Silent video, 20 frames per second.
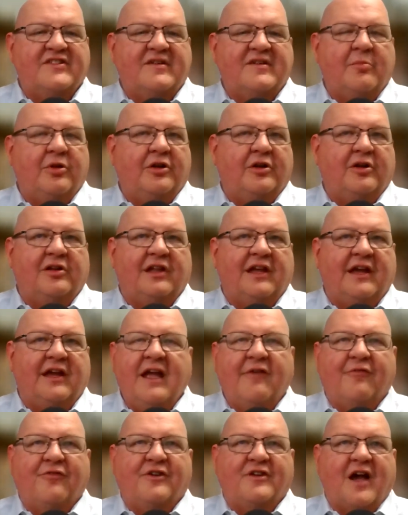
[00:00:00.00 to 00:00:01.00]
Similarly,
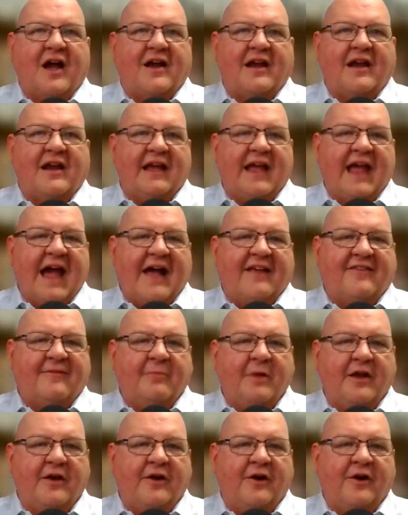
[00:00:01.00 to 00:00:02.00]
if we're talking a
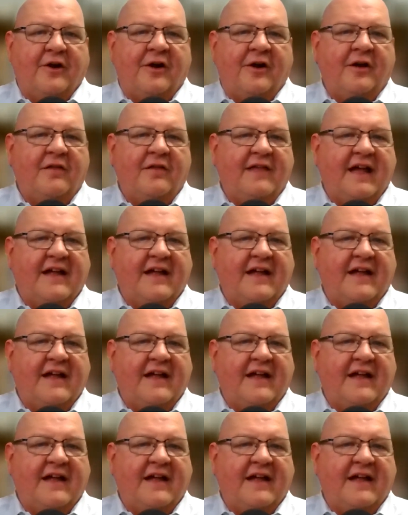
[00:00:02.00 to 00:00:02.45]
gas meter,